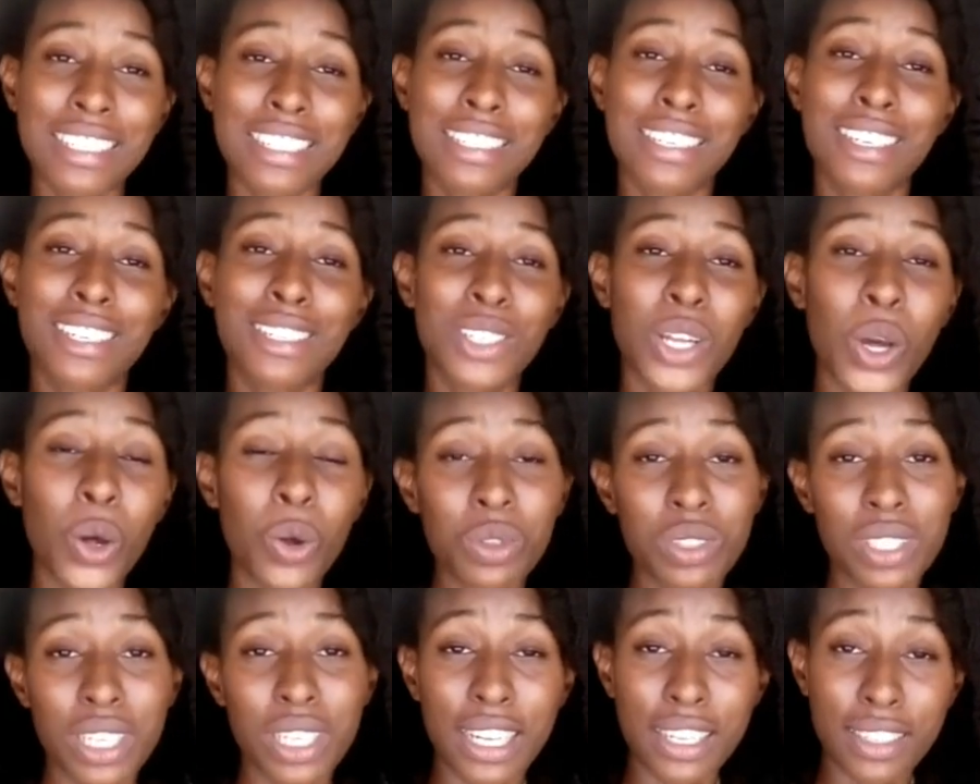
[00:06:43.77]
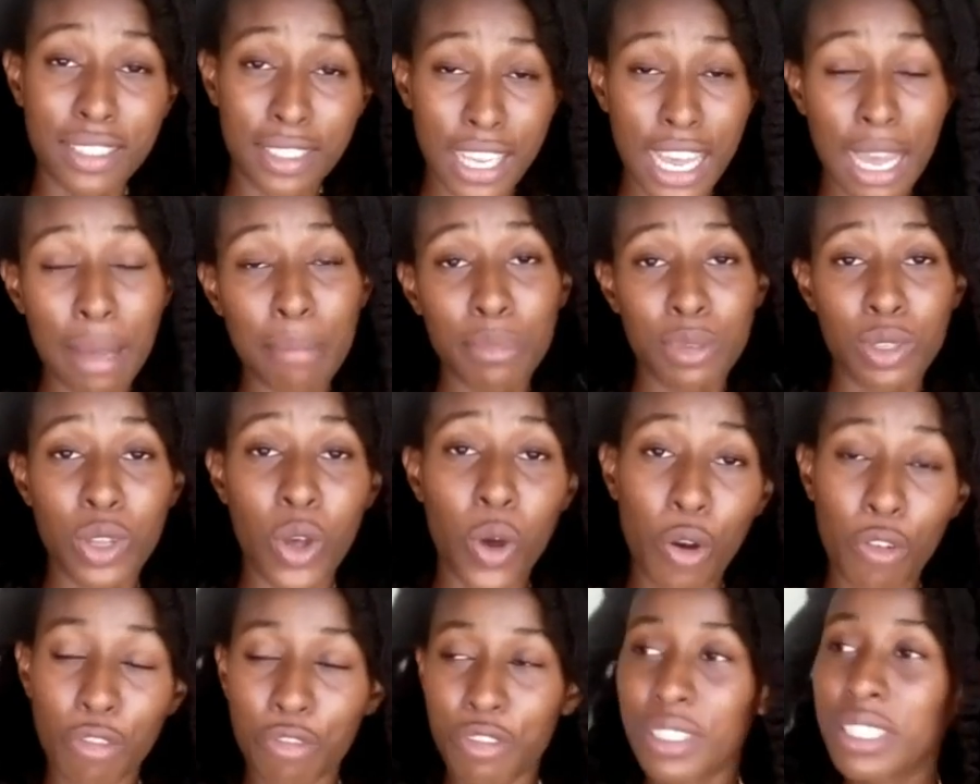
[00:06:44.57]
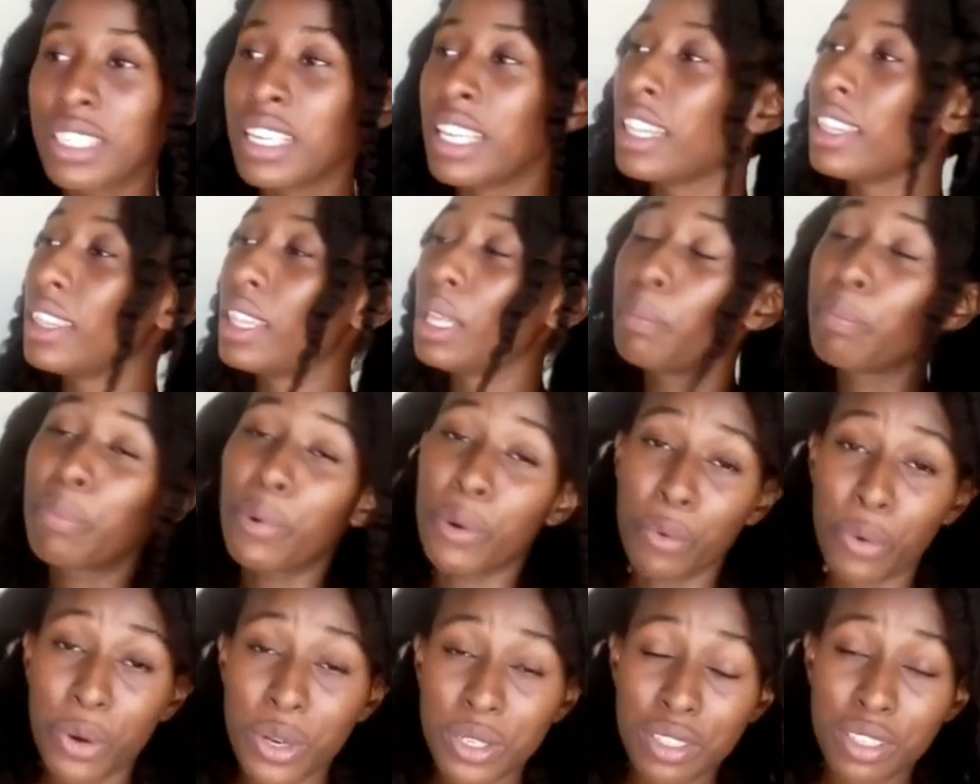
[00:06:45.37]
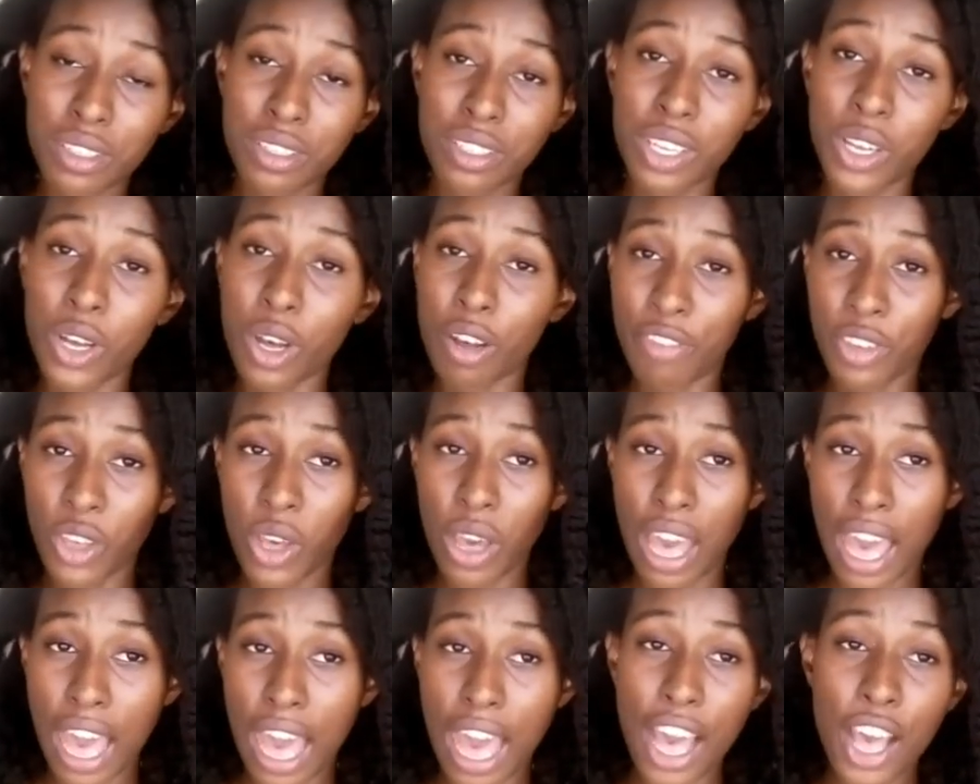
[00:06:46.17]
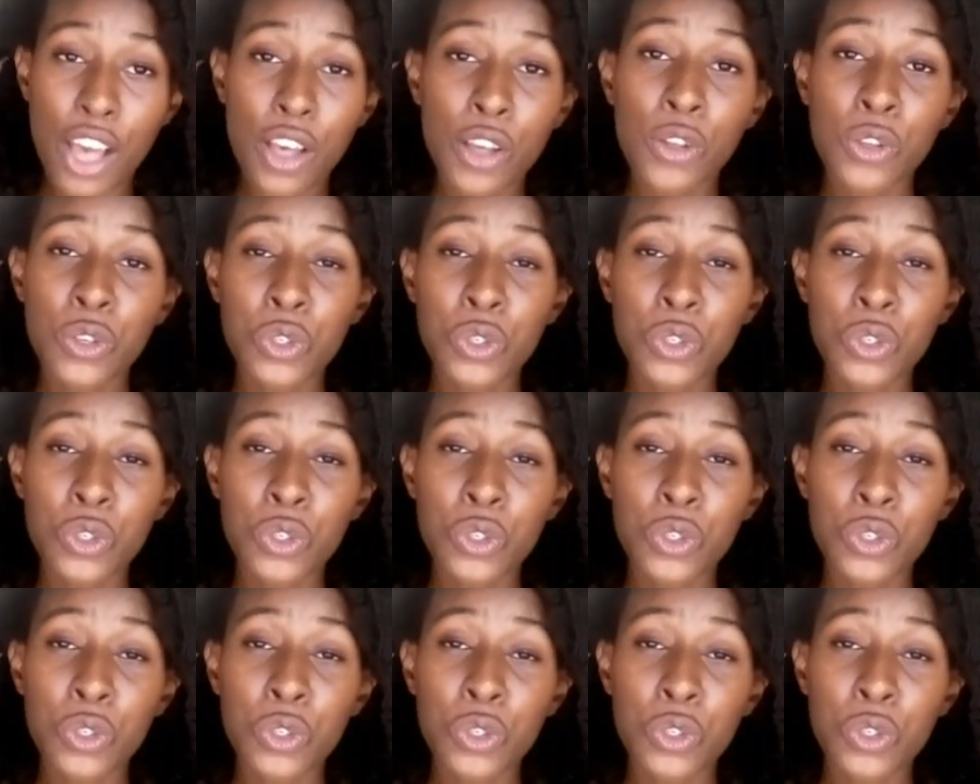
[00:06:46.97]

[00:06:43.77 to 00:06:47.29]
in which I have already explained it in the don't in terms of